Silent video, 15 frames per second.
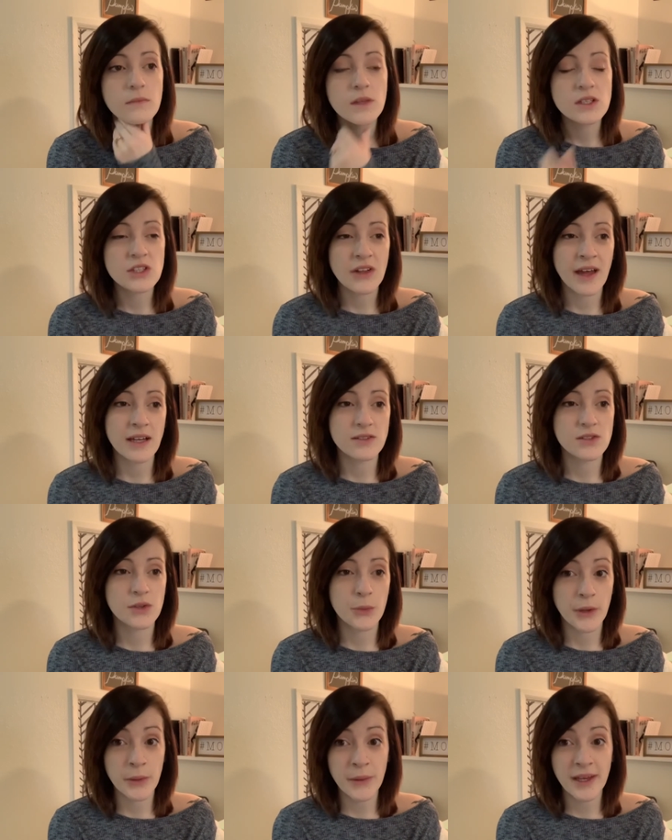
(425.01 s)
So that's
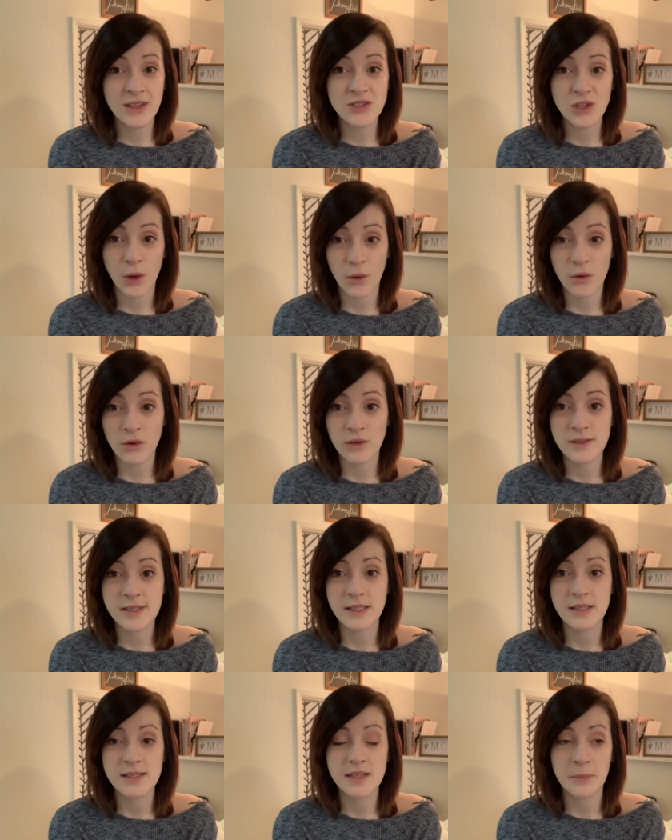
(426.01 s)
3 weeks total
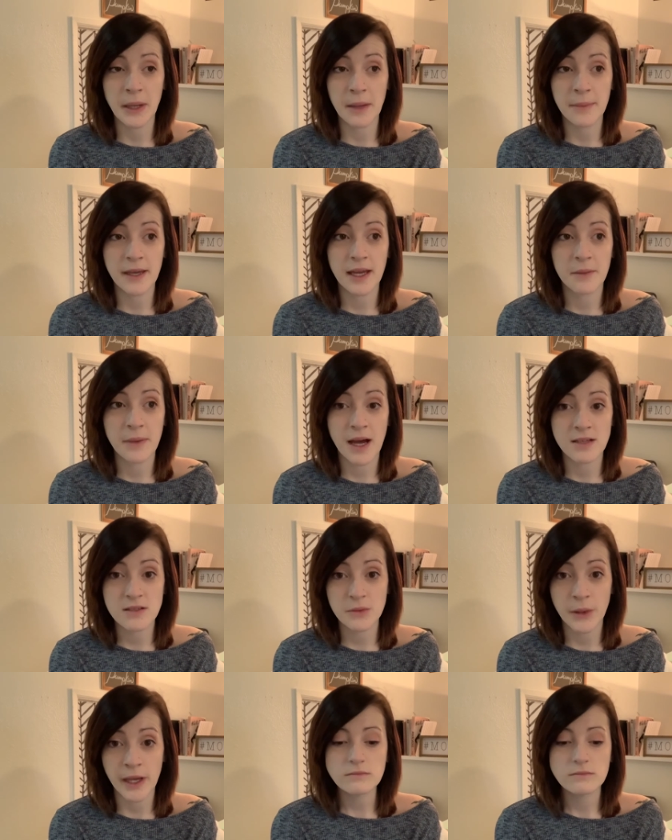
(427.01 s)
since the baby had passed
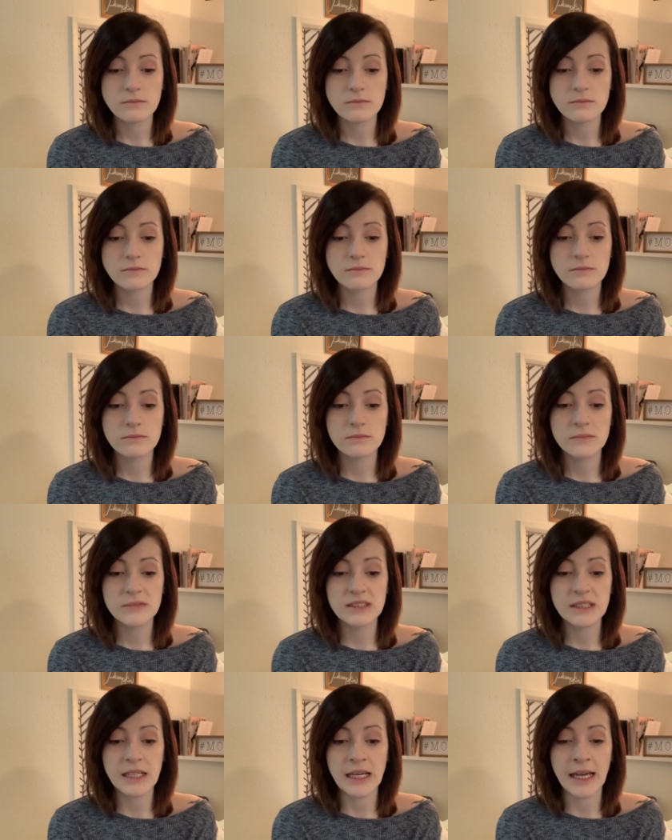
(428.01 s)
away.
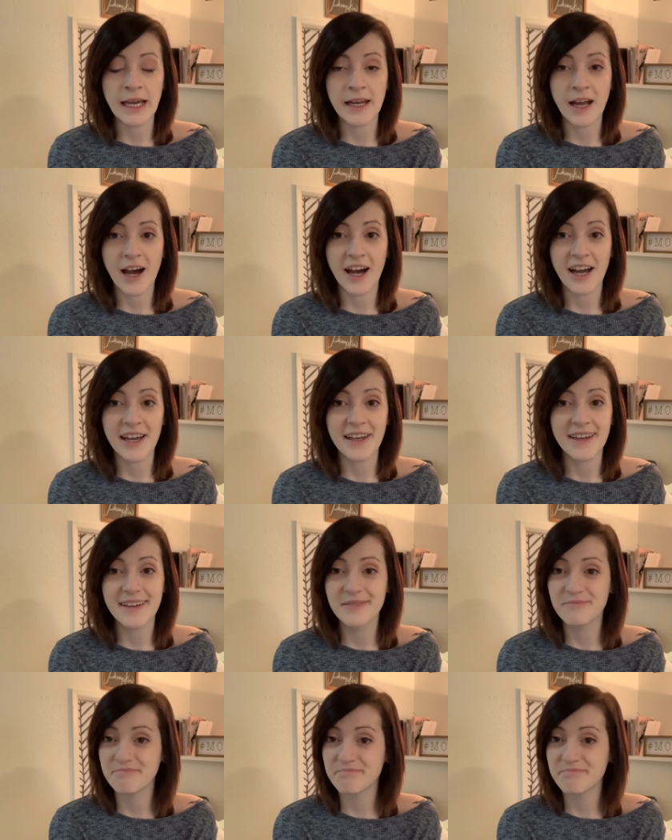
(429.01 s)
And I